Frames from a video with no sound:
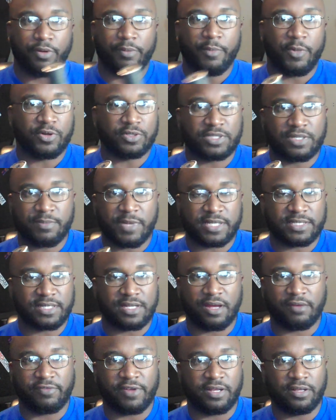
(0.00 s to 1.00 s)
in most of my
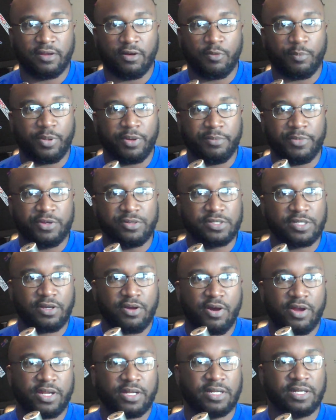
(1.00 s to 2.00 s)
stuff I don't put music
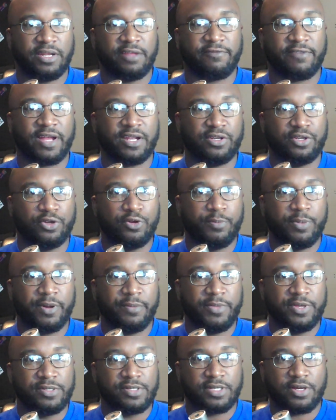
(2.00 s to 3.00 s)
on it, and if I do
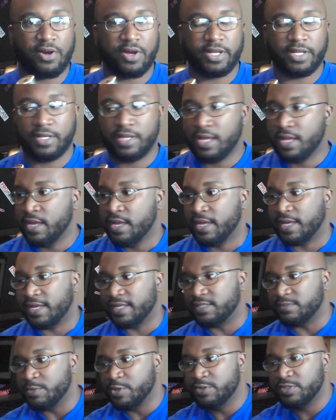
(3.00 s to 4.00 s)
put music on it,
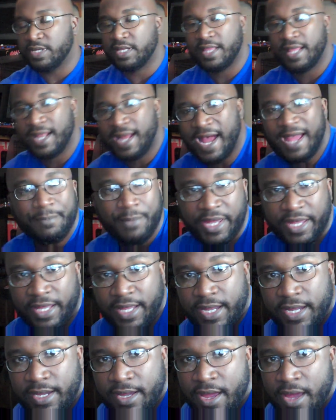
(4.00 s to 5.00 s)
it's music that I
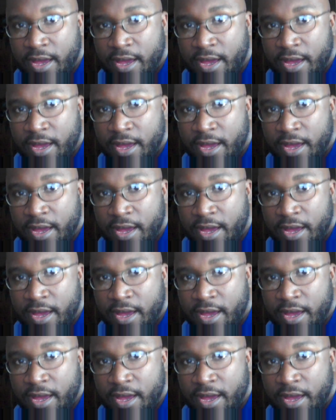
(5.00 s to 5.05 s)
make